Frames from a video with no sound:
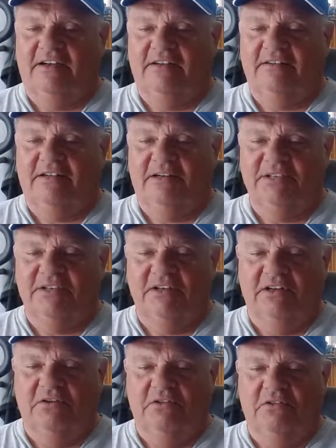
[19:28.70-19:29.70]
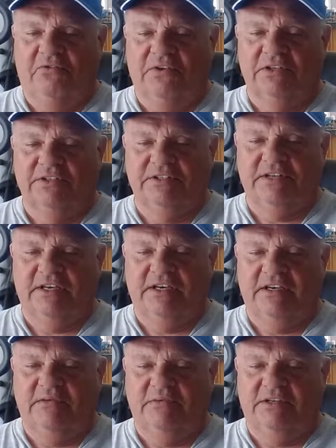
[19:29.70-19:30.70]
I was gonna go to the field
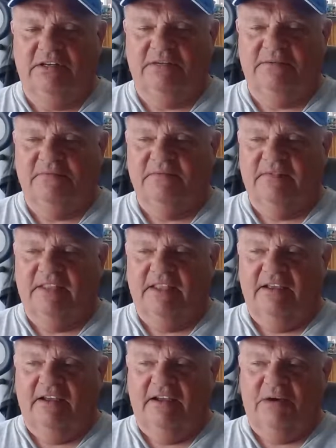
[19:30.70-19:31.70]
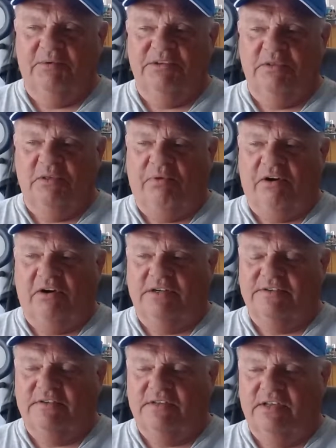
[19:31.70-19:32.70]
today, but I went to the park
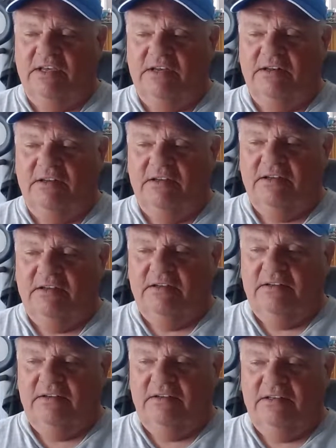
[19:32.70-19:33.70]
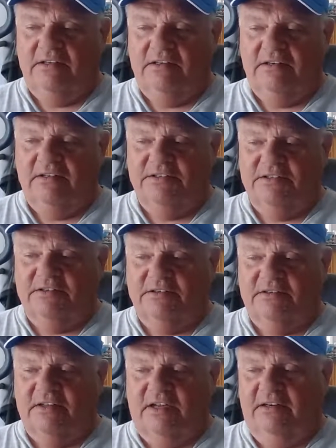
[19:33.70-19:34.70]
instead. It's
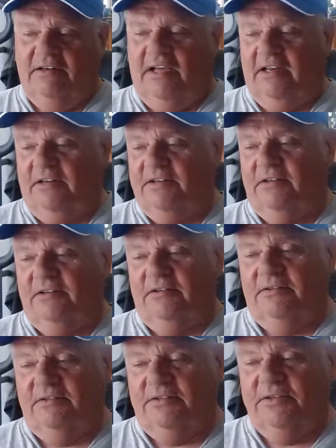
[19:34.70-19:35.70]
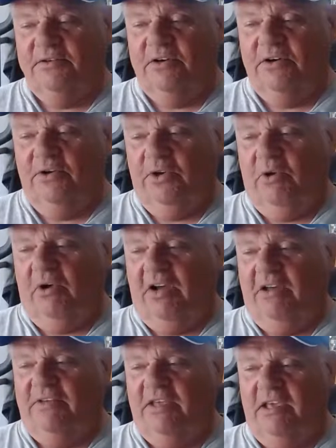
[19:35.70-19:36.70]
just I don't know. Tuco and the
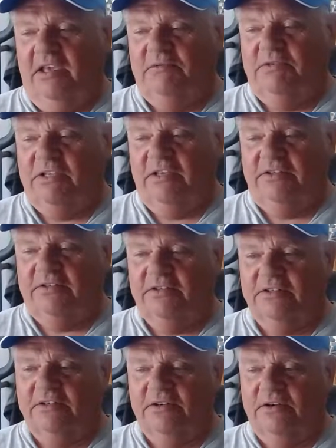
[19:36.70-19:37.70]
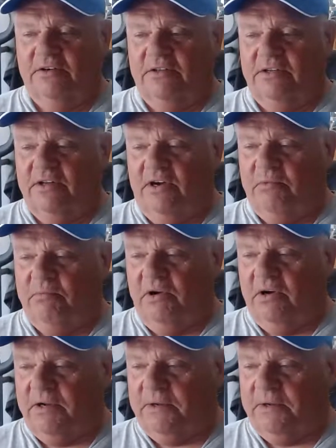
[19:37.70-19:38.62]
wife came. She took Tuco to the dog park.